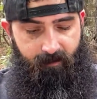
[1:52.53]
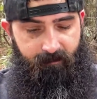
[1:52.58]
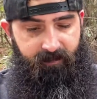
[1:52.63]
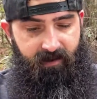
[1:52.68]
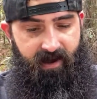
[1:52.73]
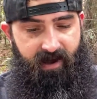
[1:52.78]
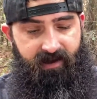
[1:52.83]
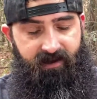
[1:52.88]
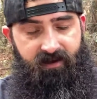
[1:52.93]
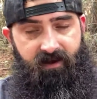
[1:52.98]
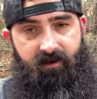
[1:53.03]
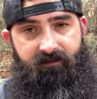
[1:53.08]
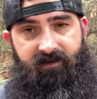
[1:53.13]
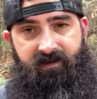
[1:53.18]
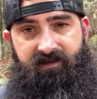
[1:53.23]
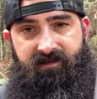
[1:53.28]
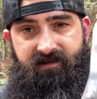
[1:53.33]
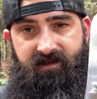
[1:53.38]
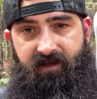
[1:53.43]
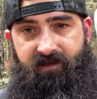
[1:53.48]
pack of
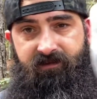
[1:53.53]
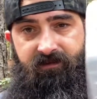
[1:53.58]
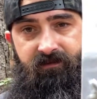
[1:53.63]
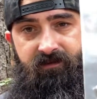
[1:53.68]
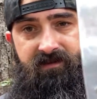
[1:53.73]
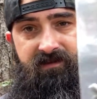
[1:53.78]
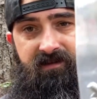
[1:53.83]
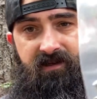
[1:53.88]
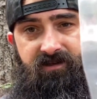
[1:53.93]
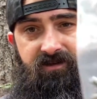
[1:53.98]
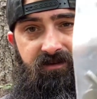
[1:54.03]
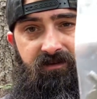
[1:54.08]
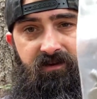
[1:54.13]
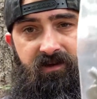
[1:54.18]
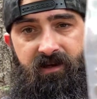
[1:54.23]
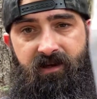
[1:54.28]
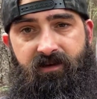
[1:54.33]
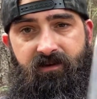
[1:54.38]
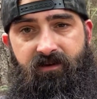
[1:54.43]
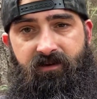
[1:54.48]
accessories that you
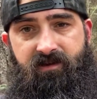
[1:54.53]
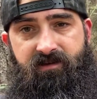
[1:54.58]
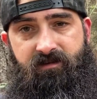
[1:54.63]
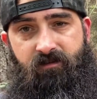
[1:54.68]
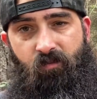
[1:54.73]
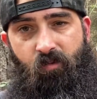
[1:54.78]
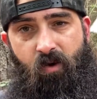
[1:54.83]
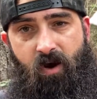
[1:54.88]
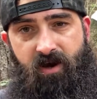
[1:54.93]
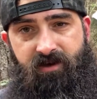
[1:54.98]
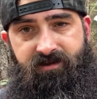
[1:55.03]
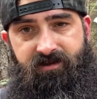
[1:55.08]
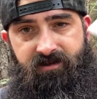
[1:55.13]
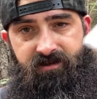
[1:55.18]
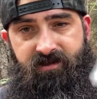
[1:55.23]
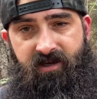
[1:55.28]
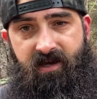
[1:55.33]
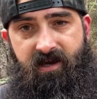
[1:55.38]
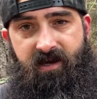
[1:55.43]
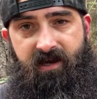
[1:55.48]
get. You get some
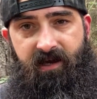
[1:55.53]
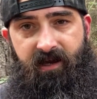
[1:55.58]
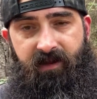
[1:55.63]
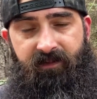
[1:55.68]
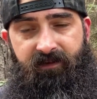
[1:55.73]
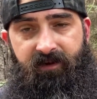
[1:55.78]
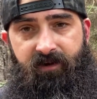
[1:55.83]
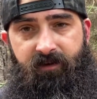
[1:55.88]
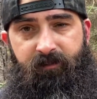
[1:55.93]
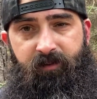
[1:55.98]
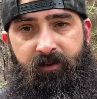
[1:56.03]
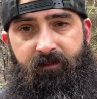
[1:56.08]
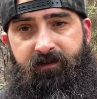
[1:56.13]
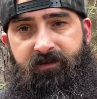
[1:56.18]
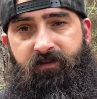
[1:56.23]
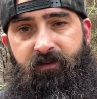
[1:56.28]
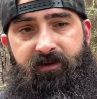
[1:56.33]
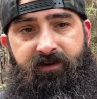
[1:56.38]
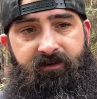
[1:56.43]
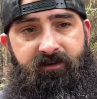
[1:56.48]
washers in there to put
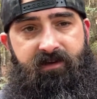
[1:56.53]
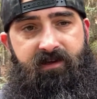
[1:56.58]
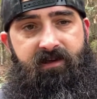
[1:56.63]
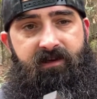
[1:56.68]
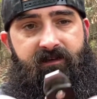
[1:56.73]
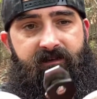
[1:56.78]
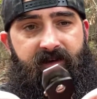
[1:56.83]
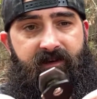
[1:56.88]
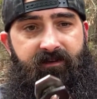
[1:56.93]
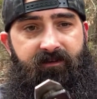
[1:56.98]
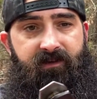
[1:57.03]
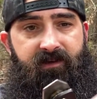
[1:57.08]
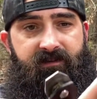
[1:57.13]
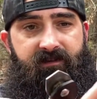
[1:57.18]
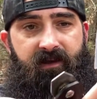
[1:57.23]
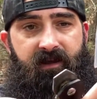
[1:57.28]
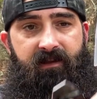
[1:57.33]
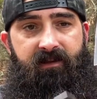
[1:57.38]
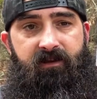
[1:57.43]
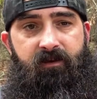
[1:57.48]
between your keys, and you get
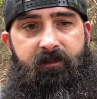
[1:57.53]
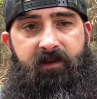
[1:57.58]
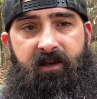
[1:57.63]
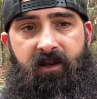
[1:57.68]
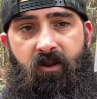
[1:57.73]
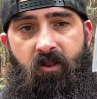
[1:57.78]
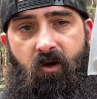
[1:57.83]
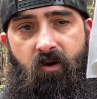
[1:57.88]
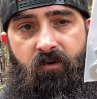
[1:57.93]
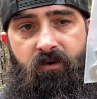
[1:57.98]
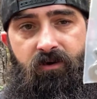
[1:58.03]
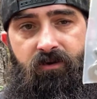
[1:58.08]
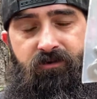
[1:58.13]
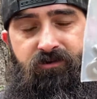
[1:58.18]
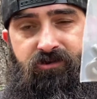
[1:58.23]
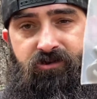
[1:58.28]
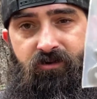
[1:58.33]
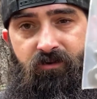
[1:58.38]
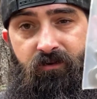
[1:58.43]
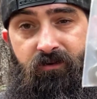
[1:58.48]
a little bit longer
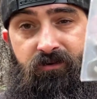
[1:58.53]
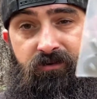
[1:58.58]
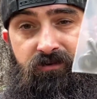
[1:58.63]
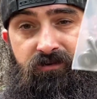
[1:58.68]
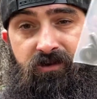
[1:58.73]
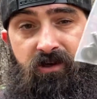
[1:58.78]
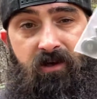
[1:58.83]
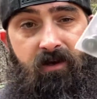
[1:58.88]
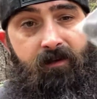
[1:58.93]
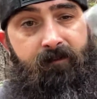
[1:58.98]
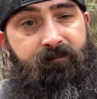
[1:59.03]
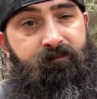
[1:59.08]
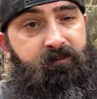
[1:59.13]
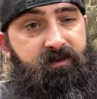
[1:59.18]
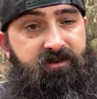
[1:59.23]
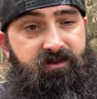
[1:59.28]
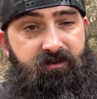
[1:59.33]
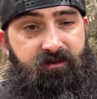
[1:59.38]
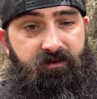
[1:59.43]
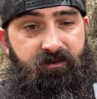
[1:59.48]
screws.
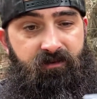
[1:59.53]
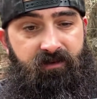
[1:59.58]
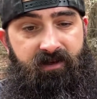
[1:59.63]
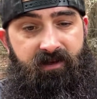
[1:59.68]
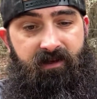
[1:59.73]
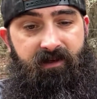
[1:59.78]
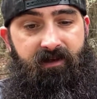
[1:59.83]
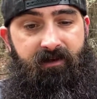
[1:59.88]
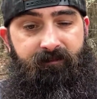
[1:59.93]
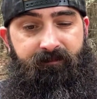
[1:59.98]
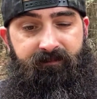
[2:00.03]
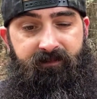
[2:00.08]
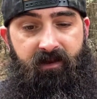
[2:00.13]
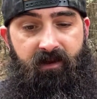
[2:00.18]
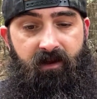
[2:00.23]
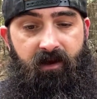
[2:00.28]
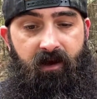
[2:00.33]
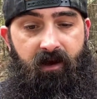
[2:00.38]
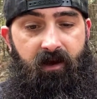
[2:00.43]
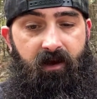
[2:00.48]
But you do get
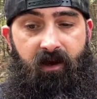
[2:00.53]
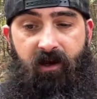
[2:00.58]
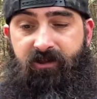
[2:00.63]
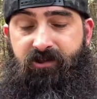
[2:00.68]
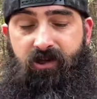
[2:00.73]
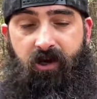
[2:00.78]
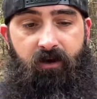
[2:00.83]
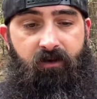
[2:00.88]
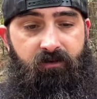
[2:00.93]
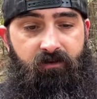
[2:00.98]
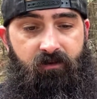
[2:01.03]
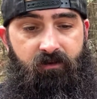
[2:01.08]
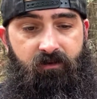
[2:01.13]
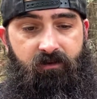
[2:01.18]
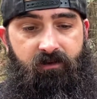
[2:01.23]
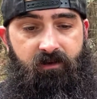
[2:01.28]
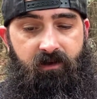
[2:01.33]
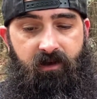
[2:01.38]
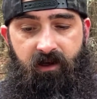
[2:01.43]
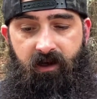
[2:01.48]
a total
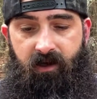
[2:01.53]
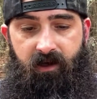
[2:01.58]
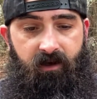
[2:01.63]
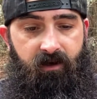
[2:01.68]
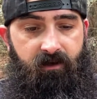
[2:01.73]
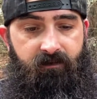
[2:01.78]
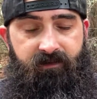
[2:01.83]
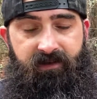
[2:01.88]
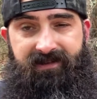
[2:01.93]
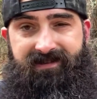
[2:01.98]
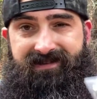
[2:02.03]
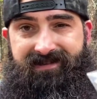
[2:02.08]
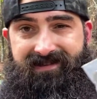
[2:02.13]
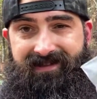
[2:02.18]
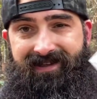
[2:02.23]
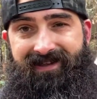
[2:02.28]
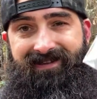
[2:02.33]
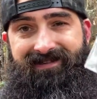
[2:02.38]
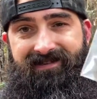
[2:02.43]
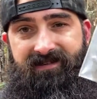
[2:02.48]
of
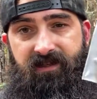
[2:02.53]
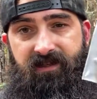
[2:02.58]
6